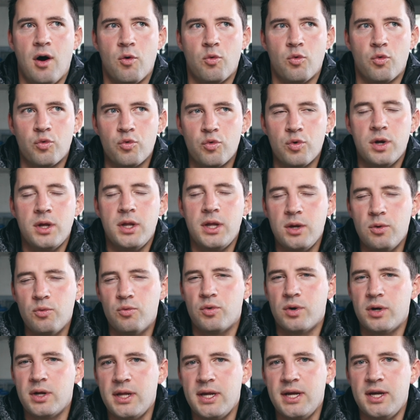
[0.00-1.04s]
a really,
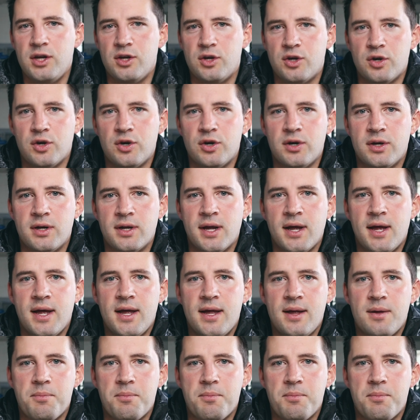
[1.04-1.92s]
really good